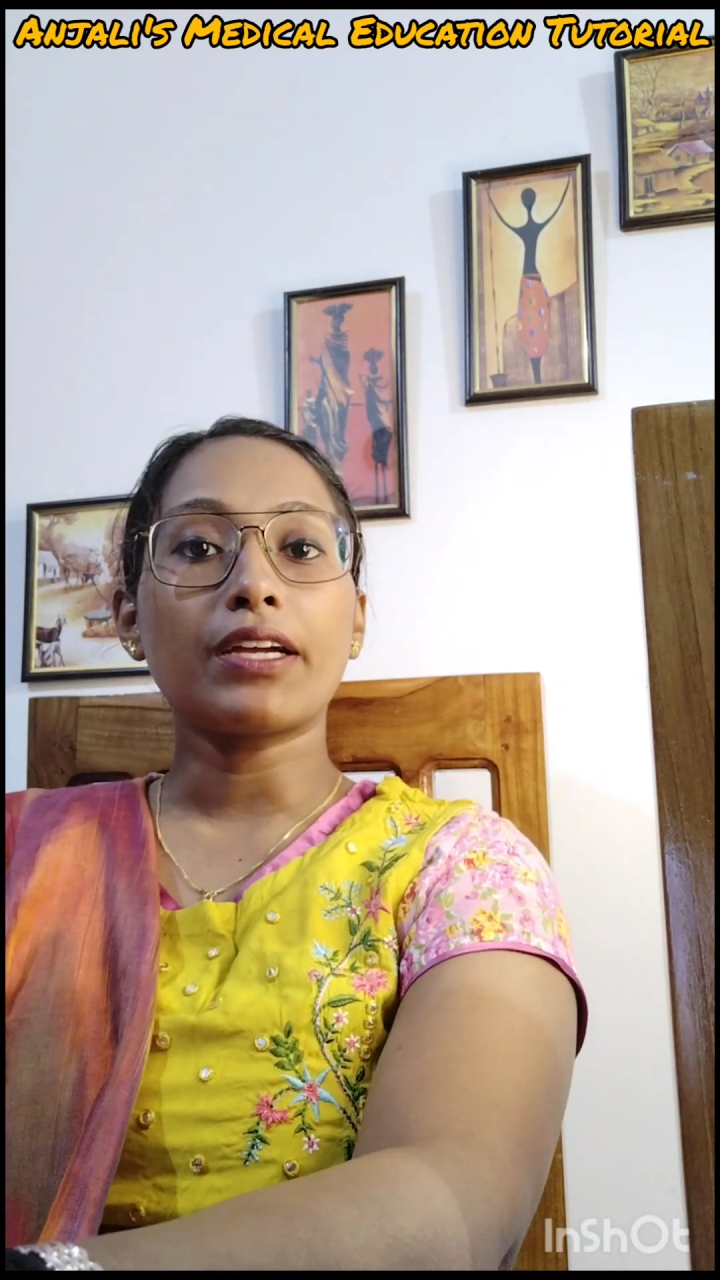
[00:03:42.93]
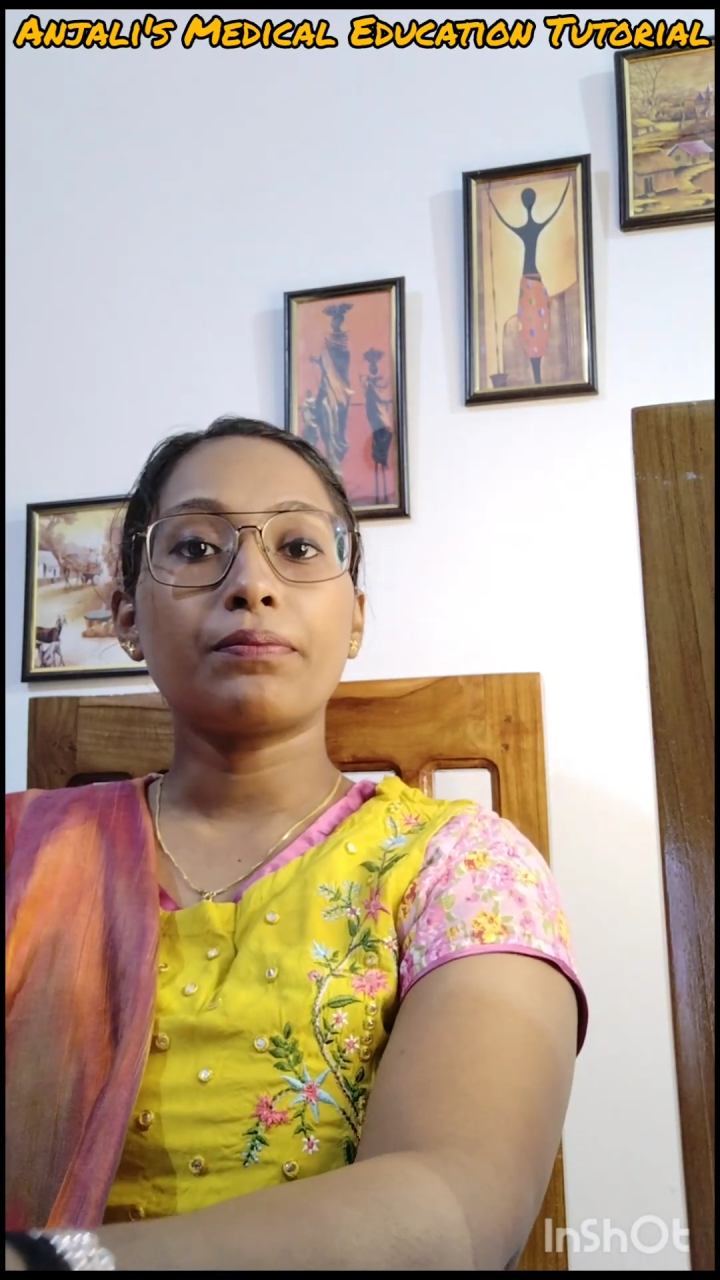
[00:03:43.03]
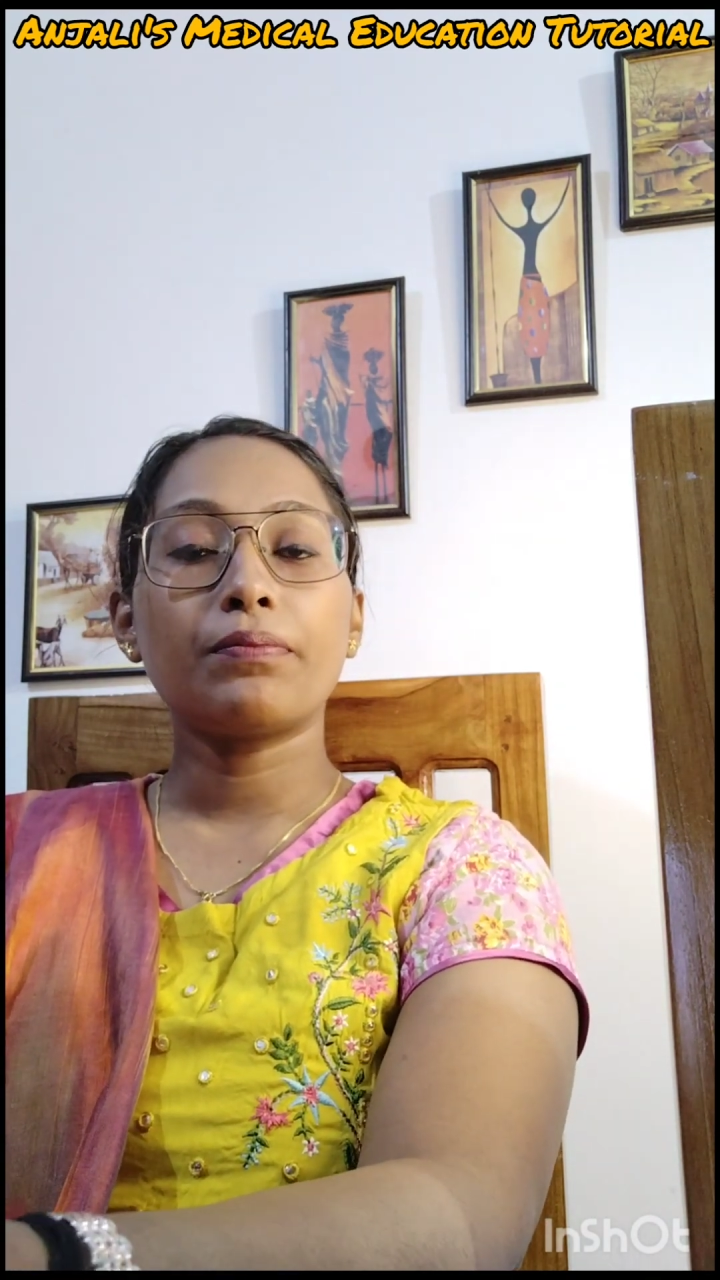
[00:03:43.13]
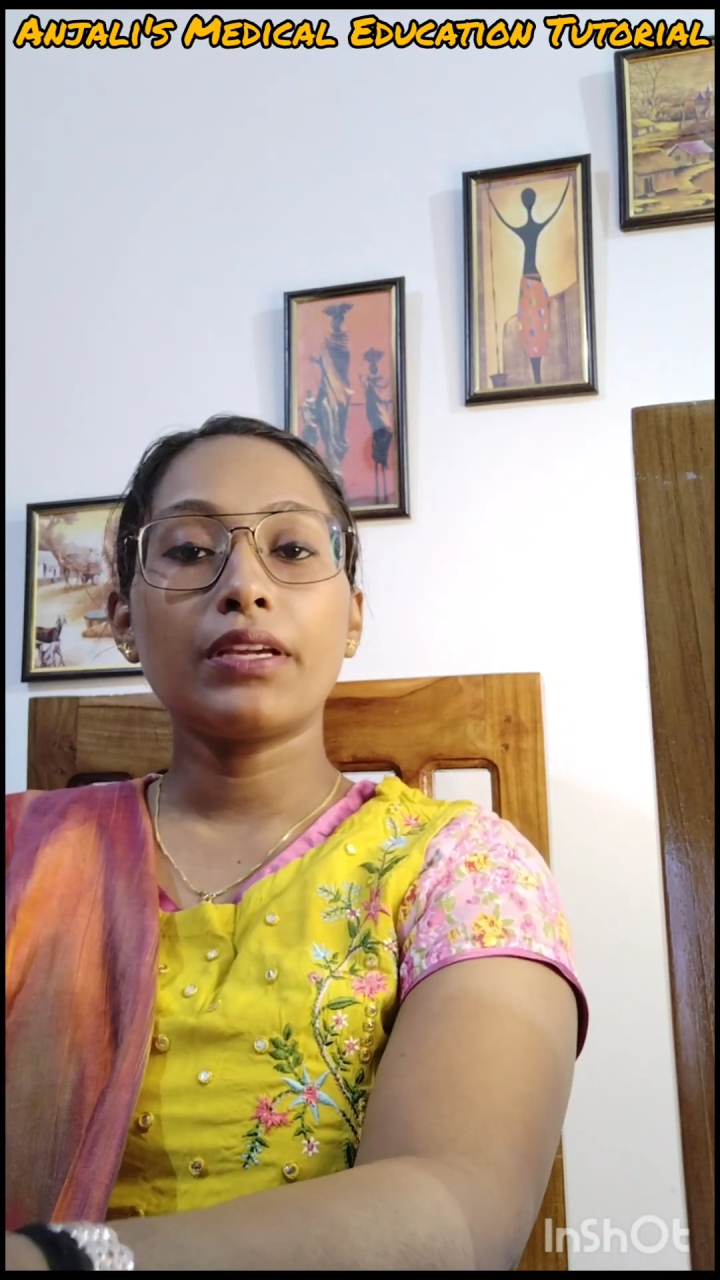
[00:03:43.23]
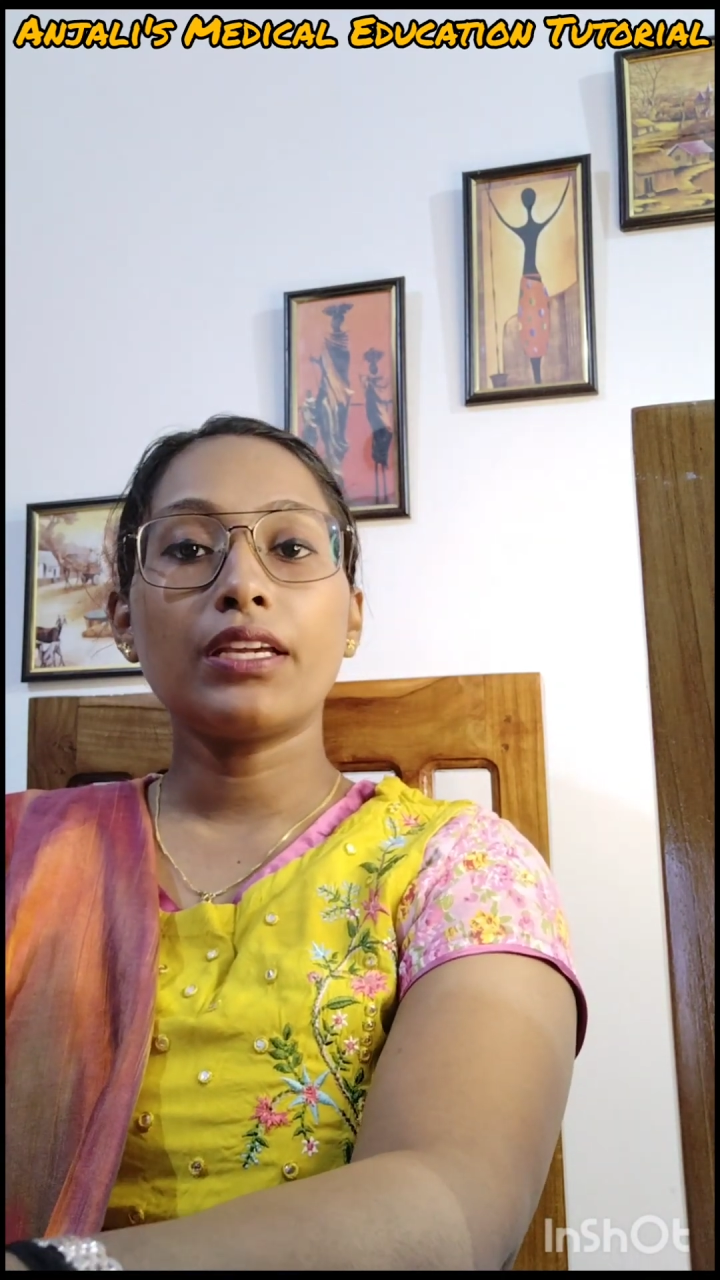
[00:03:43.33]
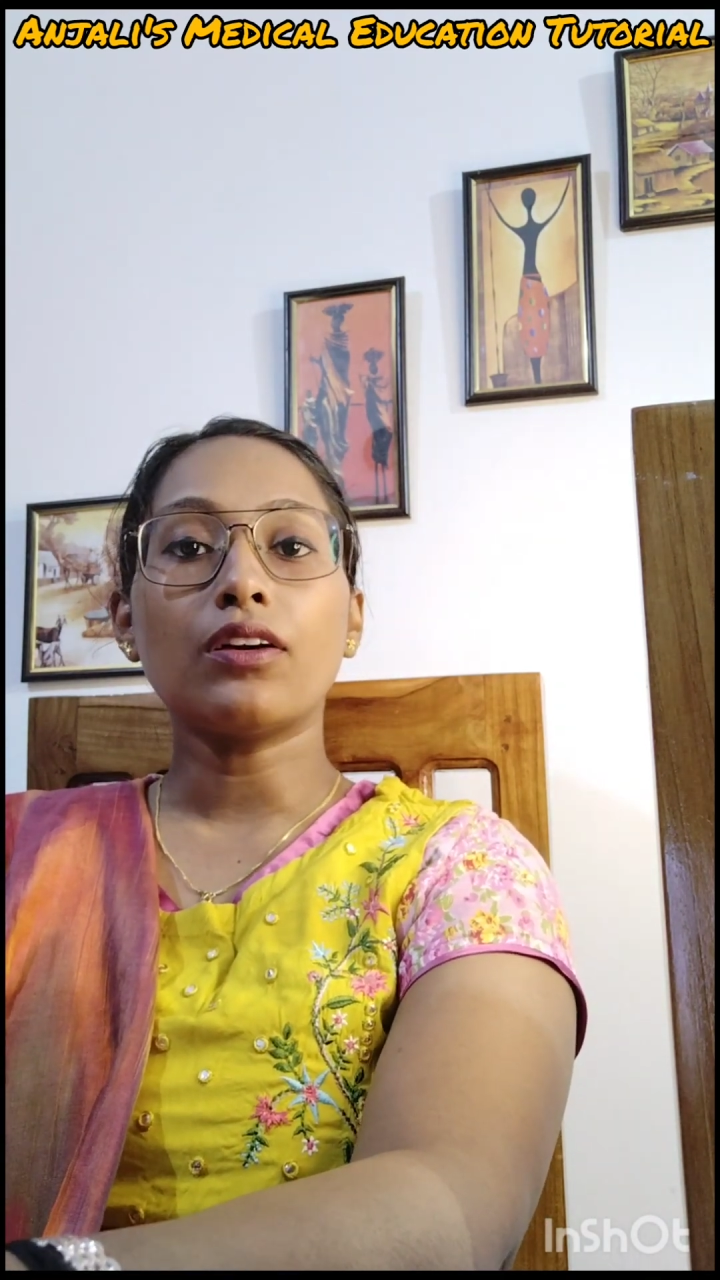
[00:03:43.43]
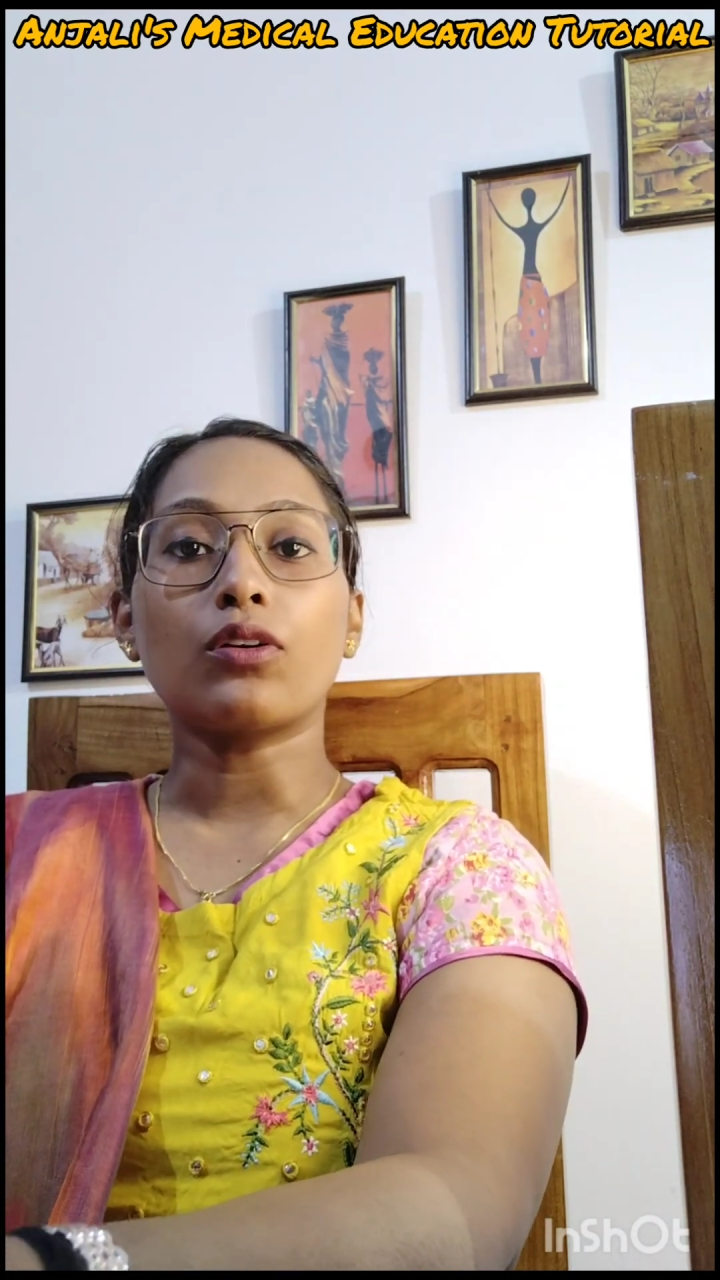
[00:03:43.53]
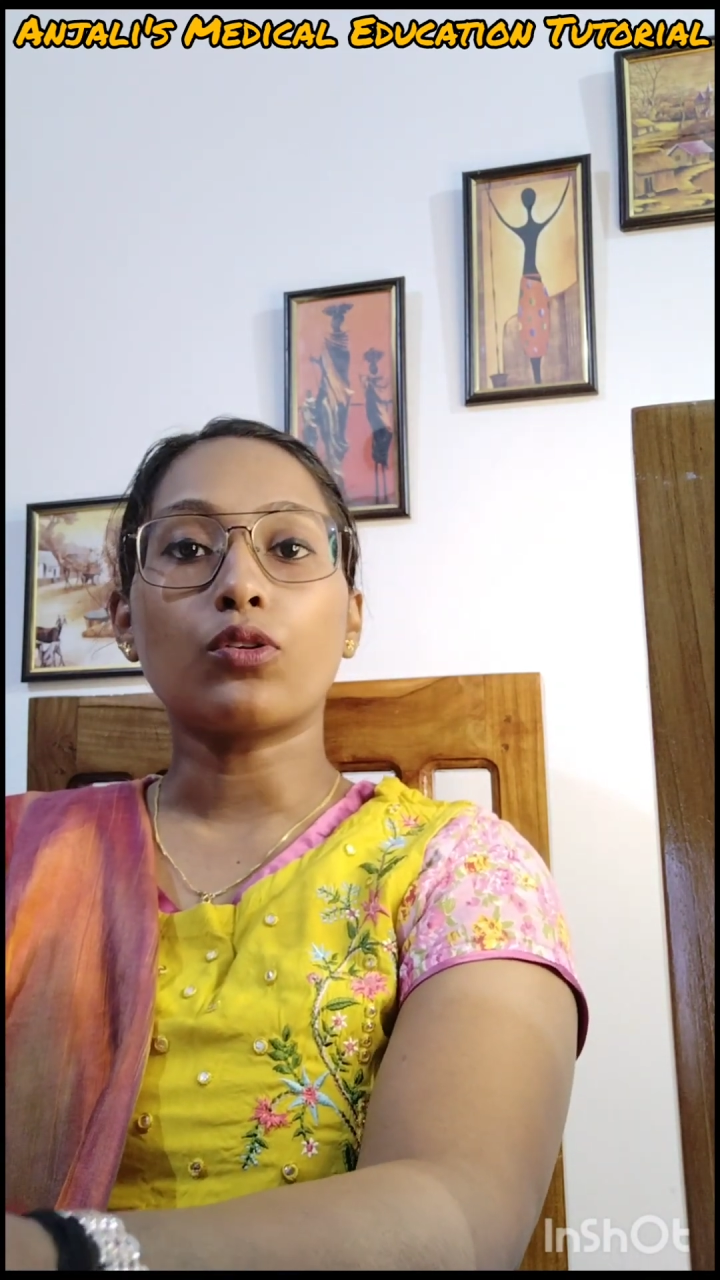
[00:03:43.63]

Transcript: might be